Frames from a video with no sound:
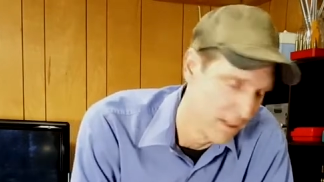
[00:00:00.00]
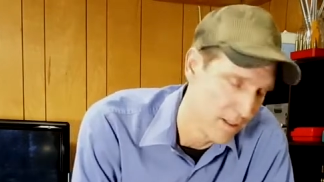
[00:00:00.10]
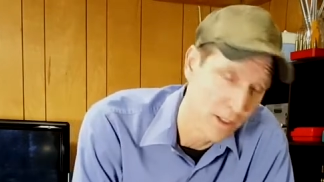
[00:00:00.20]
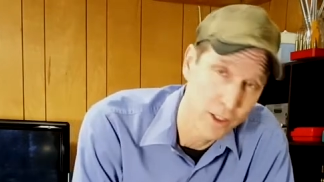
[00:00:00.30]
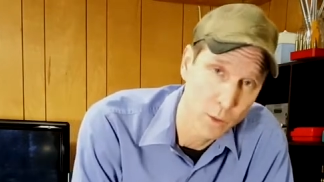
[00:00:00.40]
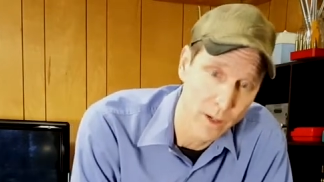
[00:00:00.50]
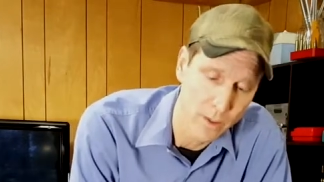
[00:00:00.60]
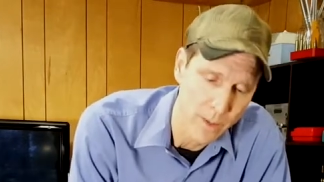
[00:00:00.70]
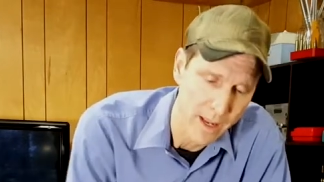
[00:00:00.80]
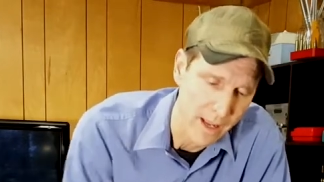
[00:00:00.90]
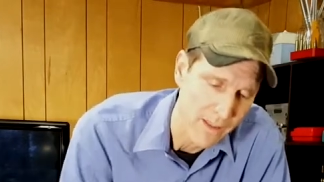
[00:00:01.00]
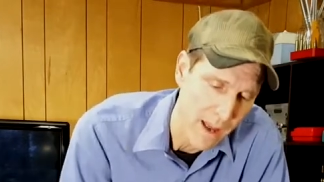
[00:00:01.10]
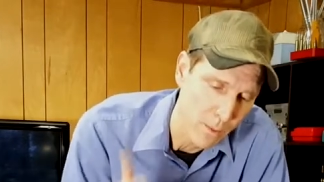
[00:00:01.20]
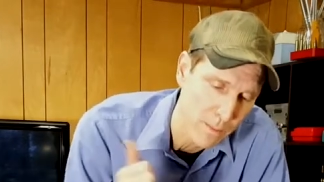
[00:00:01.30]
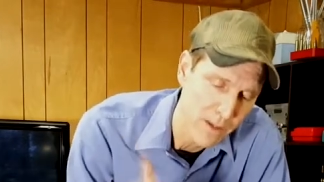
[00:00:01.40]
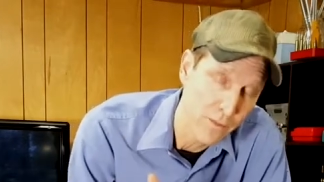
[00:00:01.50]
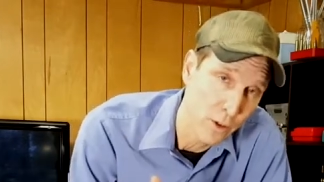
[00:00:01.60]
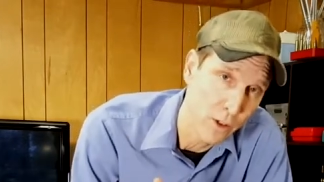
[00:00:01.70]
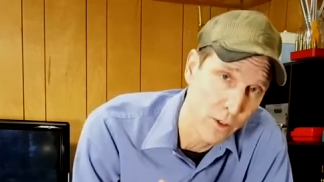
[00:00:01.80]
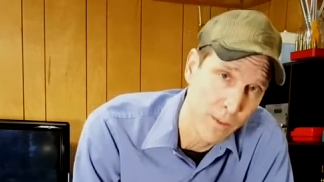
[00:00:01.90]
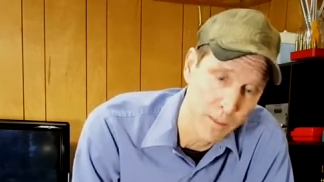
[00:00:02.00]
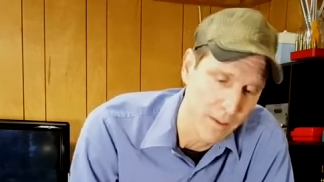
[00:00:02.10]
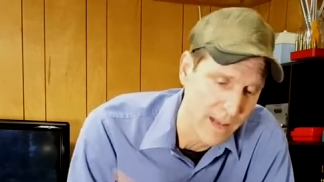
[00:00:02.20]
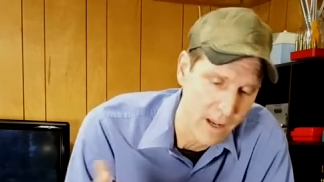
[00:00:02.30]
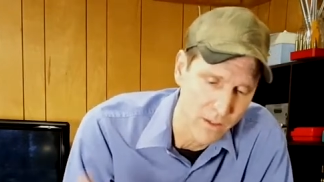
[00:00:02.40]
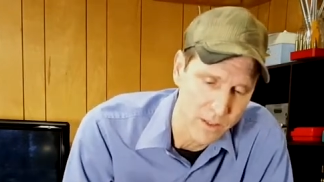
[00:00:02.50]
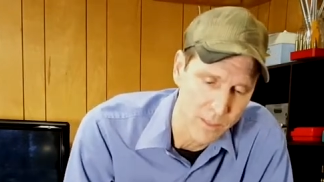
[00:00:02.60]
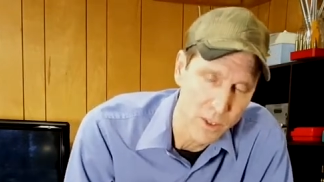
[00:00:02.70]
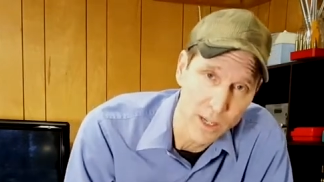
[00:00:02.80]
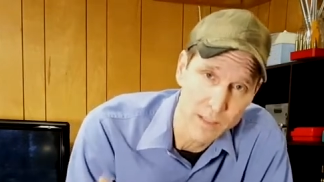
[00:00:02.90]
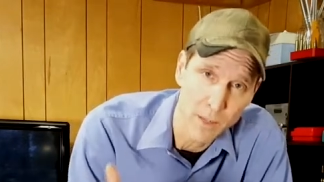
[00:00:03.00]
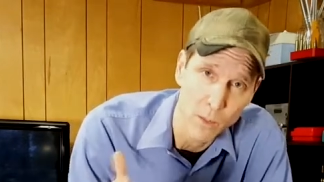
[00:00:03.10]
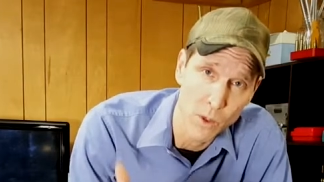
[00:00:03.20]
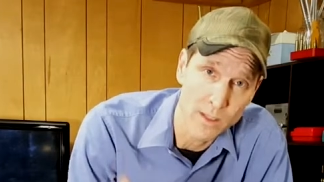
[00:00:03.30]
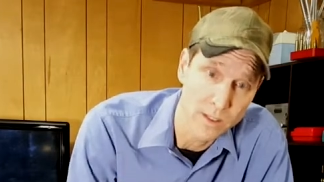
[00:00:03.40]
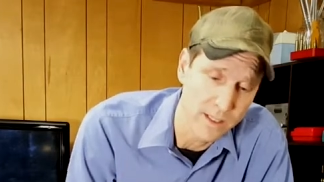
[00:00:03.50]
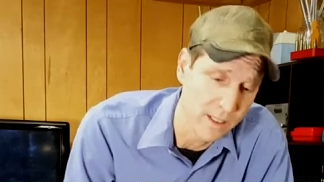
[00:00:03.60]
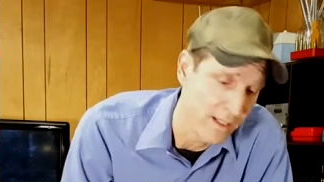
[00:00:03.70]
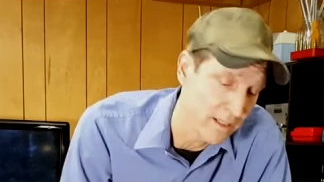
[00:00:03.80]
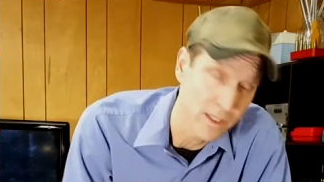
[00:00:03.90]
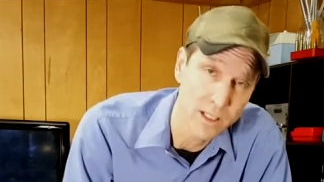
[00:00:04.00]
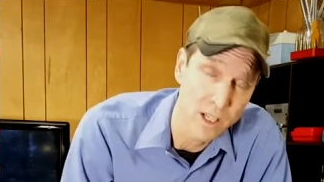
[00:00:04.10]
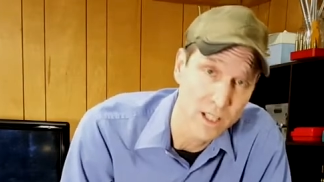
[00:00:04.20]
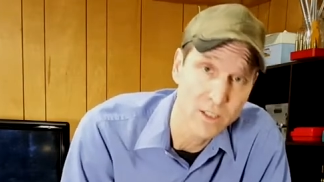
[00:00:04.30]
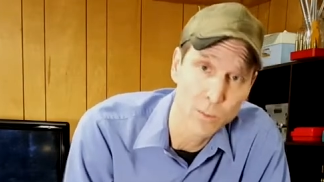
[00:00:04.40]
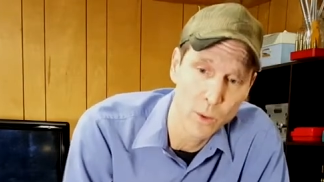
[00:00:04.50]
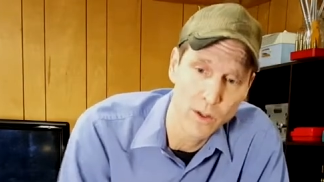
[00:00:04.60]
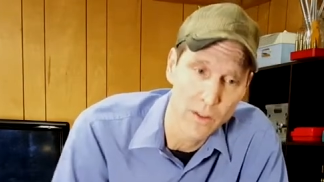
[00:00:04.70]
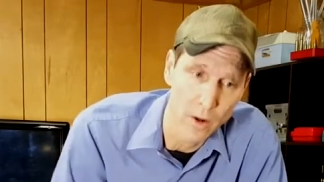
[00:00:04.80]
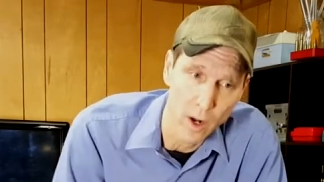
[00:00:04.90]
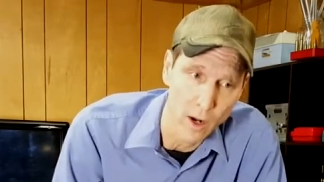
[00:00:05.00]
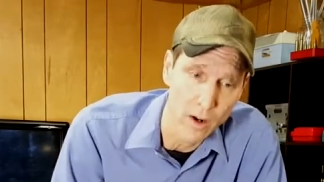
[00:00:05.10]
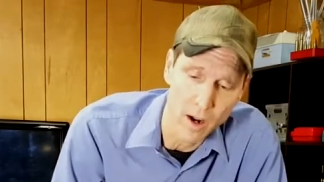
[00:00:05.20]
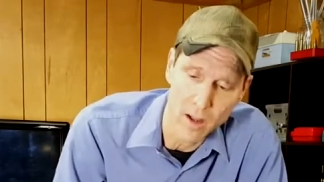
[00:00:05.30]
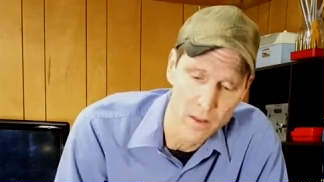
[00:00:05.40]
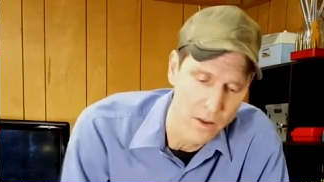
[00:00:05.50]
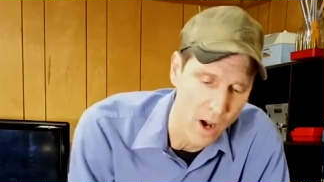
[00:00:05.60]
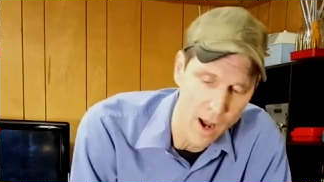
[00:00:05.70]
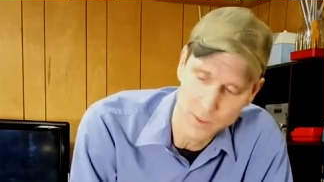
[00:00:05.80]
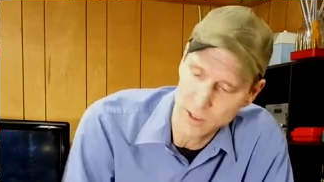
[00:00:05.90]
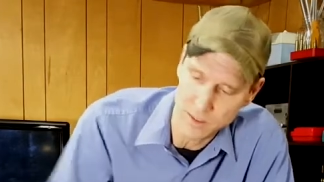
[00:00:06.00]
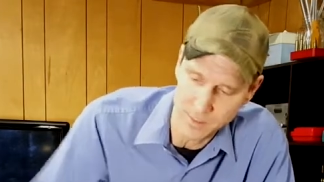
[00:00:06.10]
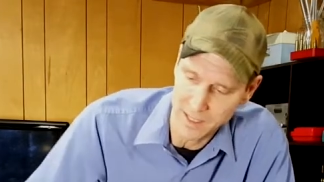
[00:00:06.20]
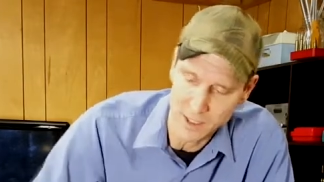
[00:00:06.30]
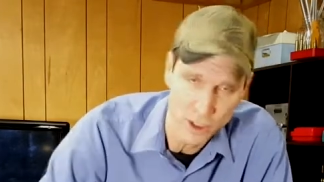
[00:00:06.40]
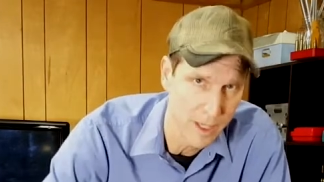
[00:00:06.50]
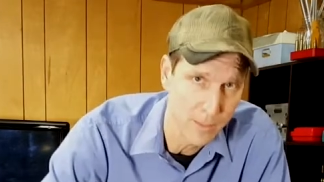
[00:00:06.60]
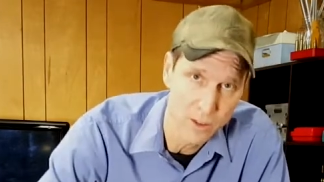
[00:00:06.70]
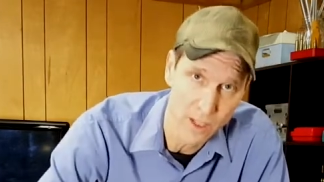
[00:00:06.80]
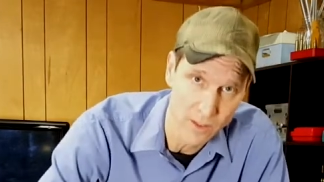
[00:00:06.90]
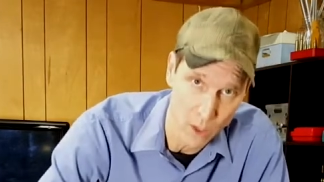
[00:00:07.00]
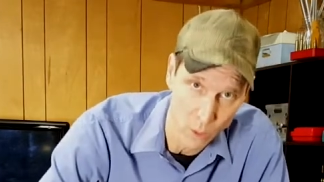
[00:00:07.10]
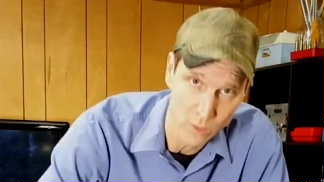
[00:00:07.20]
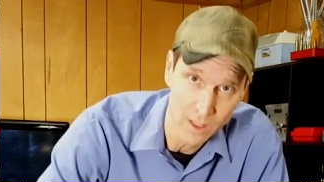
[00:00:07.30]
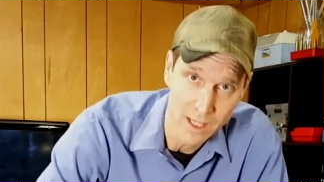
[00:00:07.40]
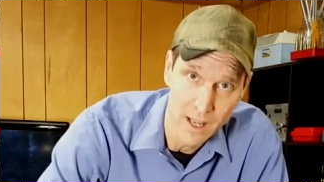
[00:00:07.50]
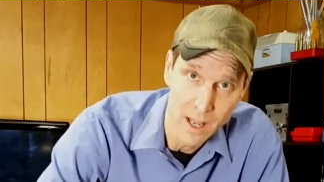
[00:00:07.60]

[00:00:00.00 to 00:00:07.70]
you're squared away, and that would be for aluminum. Now, some of you guys might want steel. That's going to cost more, and there are other options. I mean, EGW is not the only